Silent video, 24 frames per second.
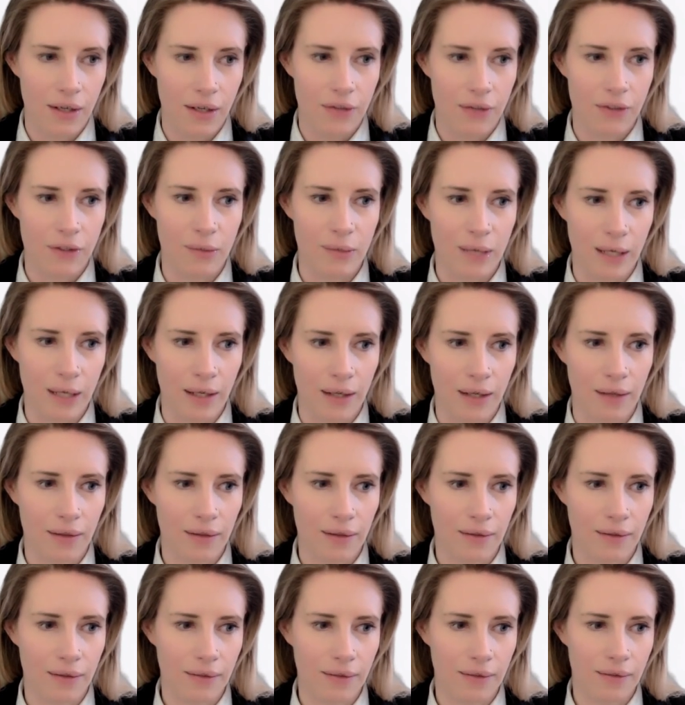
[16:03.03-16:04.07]
So
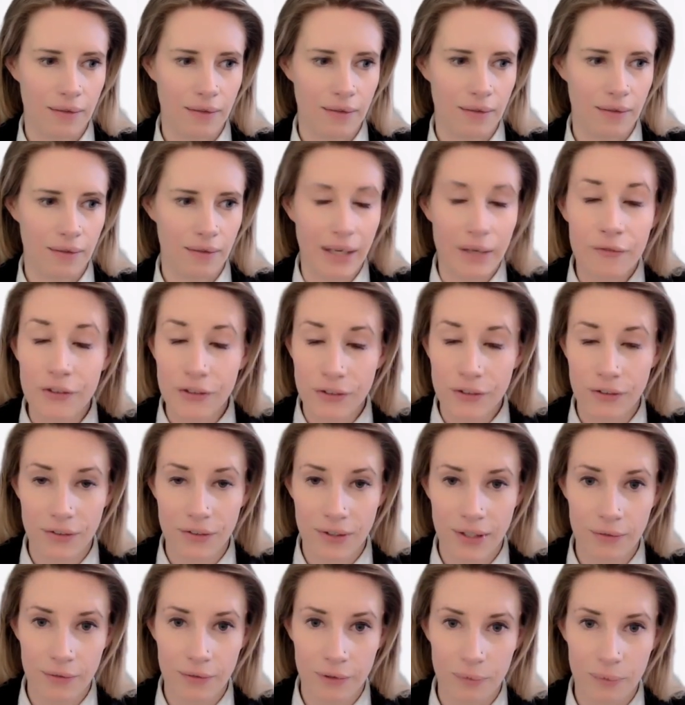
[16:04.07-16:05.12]
my emphasis
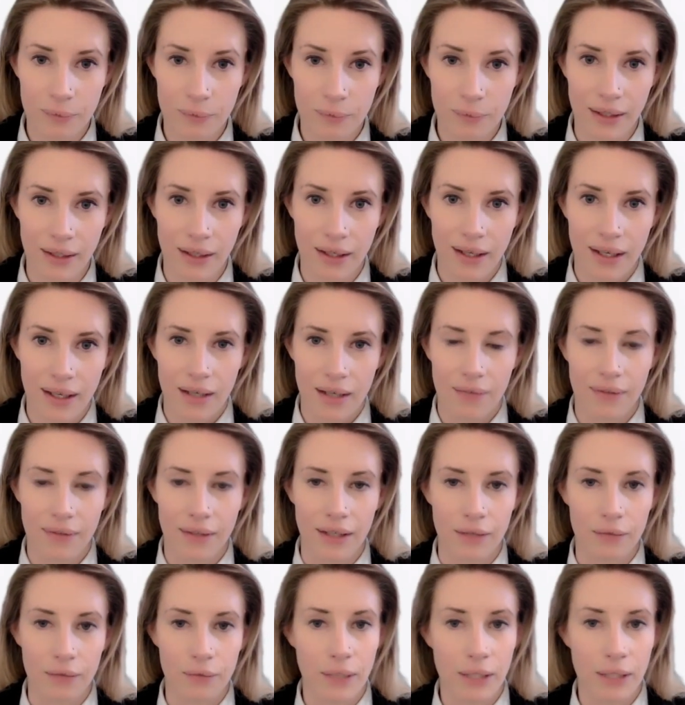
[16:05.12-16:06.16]
here would be
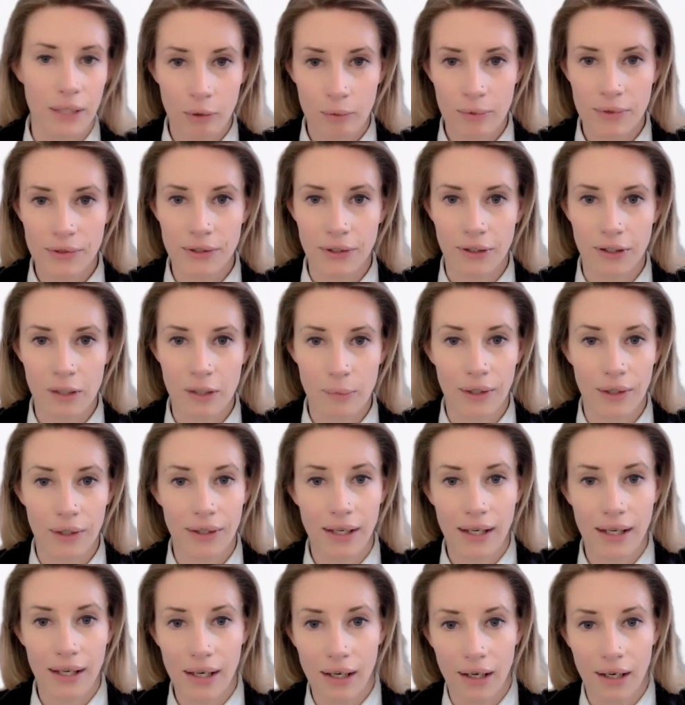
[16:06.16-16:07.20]
that whenever we talk about
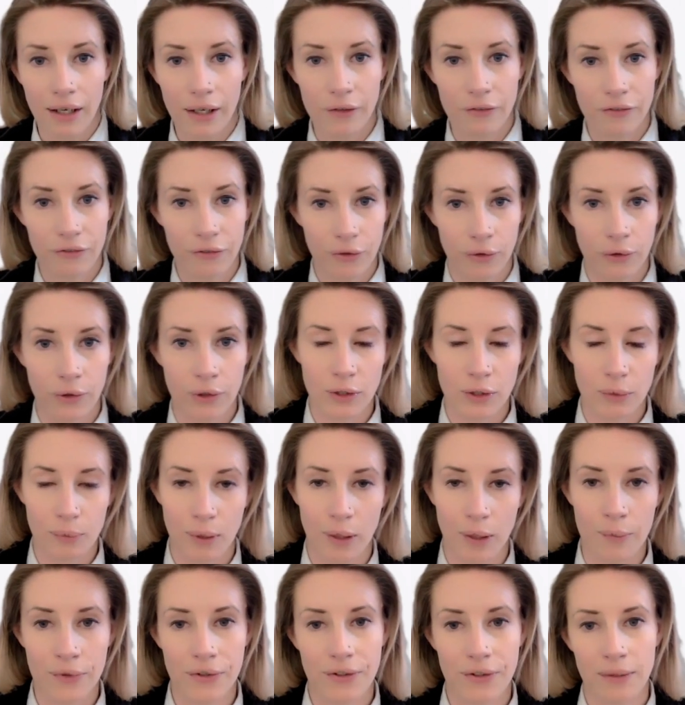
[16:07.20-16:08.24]
AI for
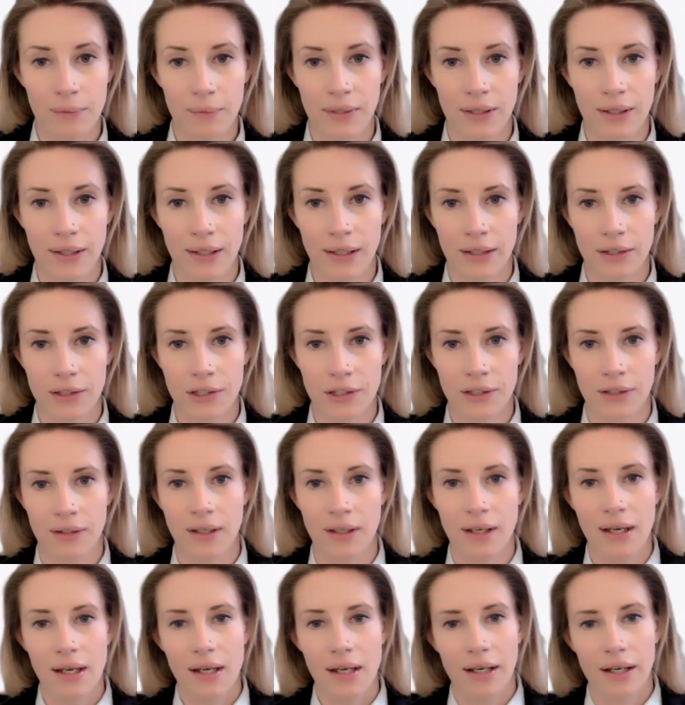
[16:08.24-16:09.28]
diplomacy and mediation,
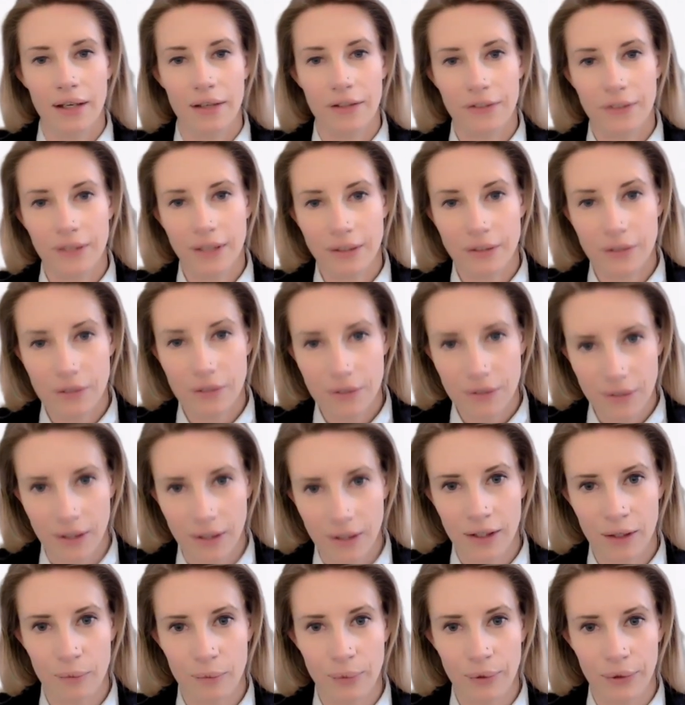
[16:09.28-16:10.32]
I think the
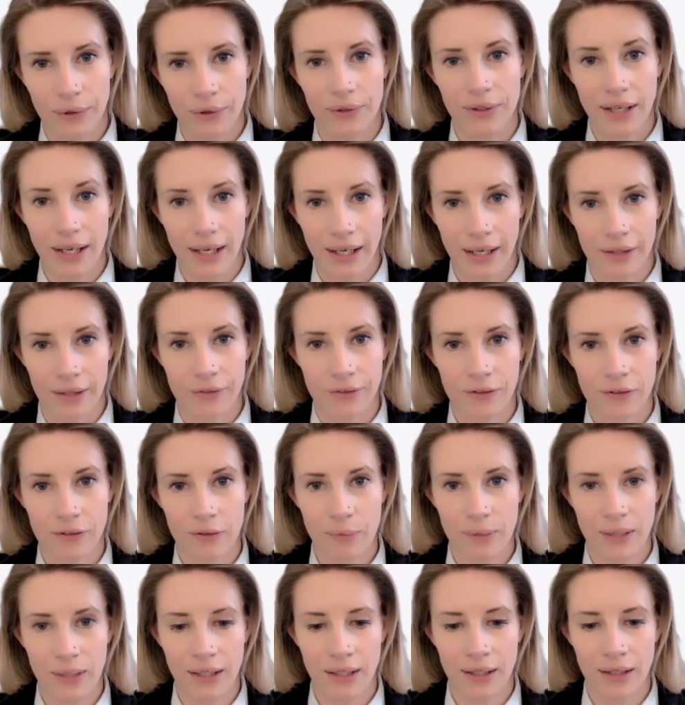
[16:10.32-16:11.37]
starting point has to
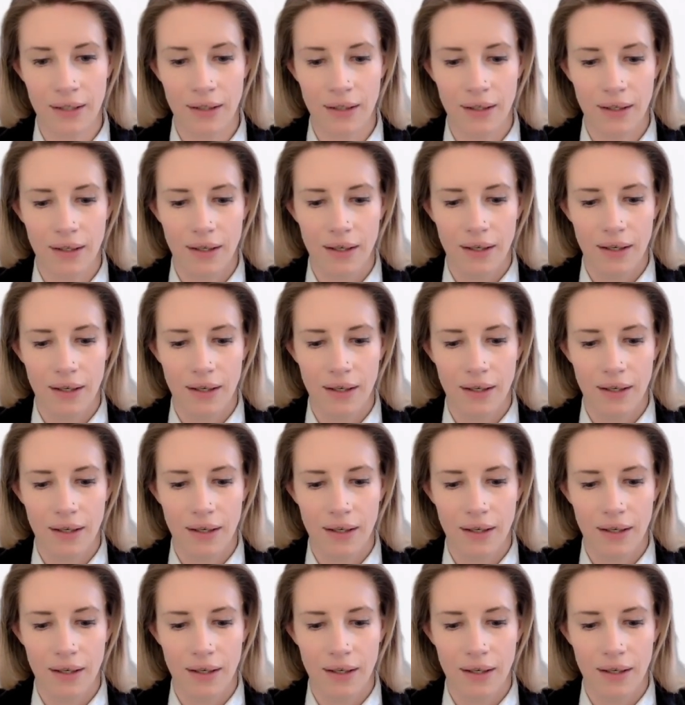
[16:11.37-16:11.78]
be